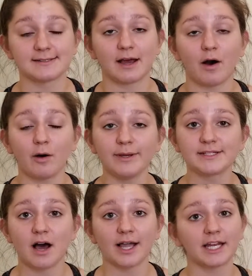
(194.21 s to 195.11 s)
Now I'll be
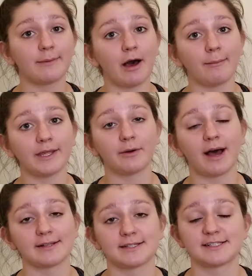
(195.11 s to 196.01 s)
talking about amino
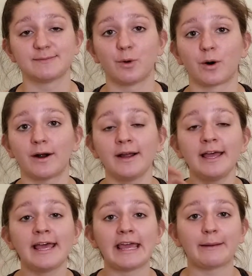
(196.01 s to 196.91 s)
acids more
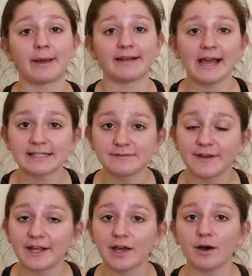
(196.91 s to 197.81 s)
in my next
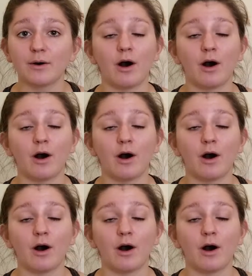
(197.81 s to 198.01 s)
video.